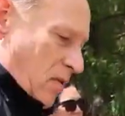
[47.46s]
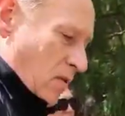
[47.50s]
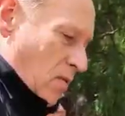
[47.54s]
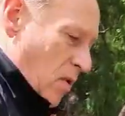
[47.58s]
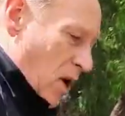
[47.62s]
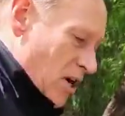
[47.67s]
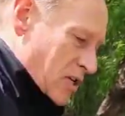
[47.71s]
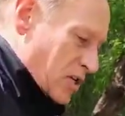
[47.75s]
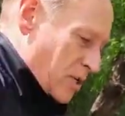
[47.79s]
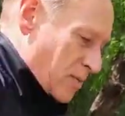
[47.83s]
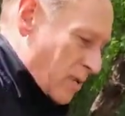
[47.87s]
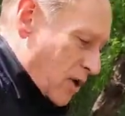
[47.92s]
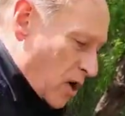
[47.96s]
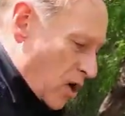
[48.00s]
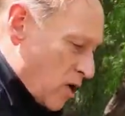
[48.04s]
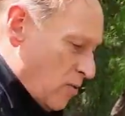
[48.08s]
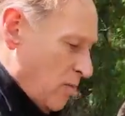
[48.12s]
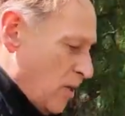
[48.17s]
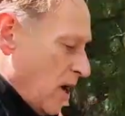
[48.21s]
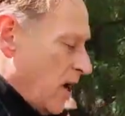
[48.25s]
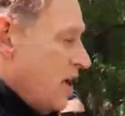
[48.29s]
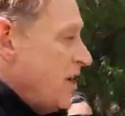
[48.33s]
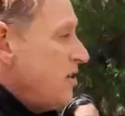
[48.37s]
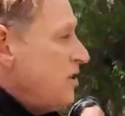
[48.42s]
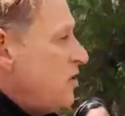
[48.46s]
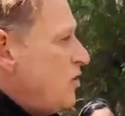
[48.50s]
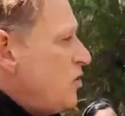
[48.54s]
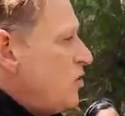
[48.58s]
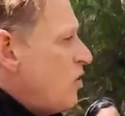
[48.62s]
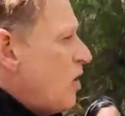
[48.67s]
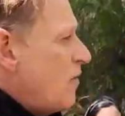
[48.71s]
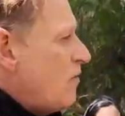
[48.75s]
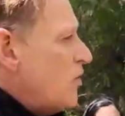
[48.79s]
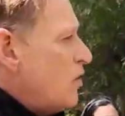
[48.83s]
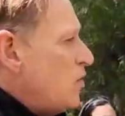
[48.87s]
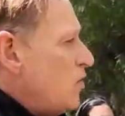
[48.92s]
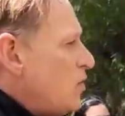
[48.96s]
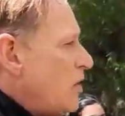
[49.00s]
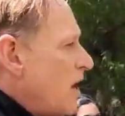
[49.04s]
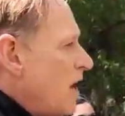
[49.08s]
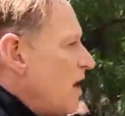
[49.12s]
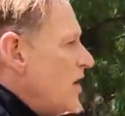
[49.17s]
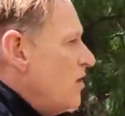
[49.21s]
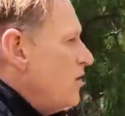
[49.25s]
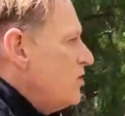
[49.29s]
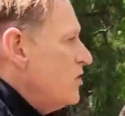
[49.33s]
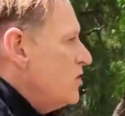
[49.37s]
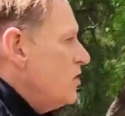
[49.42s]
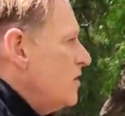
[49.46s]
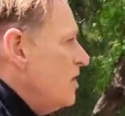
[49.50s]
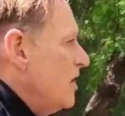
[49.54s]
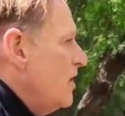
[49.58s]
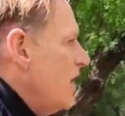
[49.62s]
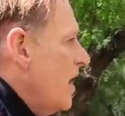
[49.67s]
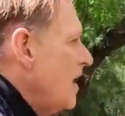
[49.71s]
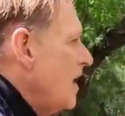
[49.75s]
Wash them at home. Do you ever do nails or any of